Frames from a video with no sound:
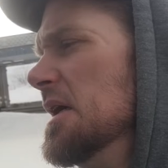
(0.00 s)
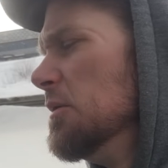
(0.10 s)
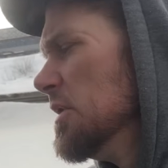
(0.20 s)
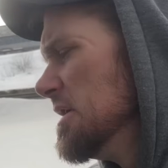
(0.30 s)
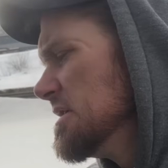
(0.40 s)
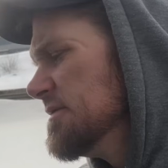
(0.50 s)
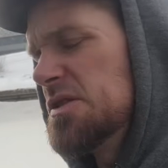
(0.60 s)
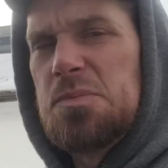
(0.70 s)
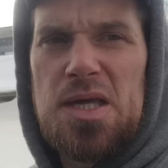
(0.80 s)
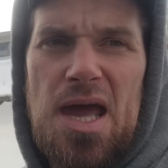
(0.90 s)
Whereas if it's
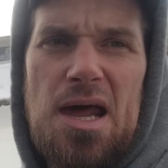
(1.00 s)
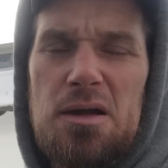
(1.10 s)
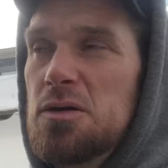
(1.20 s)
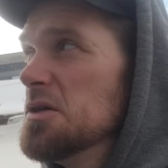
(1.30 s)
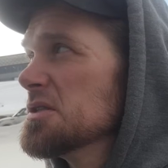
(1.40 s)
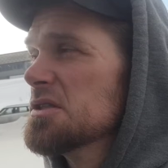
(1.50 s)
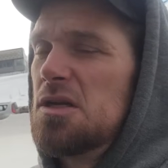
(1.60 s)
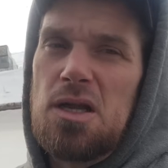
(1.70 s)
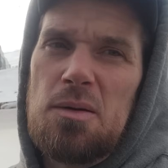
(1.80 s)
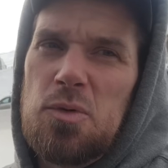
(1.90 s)
mechanical, there's still a
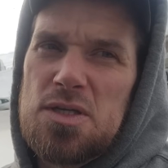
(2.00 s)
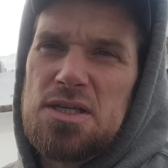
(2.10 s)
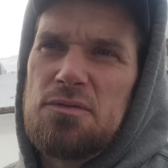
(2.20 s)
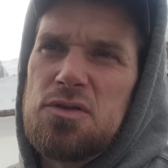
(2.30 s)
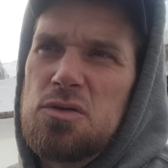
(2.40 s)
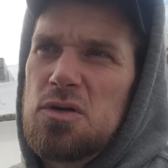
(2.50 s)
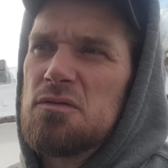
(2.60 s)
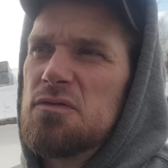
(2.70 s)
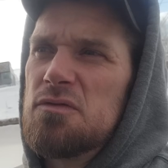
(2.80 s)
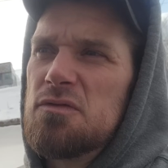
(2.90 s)
lot more stuff that you can
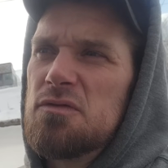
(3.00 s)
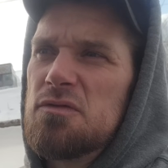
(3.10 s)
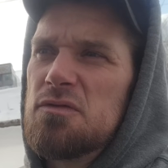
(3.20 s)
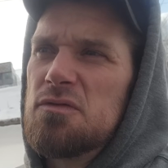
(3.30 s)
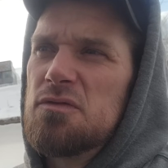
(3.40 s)
fix yourself.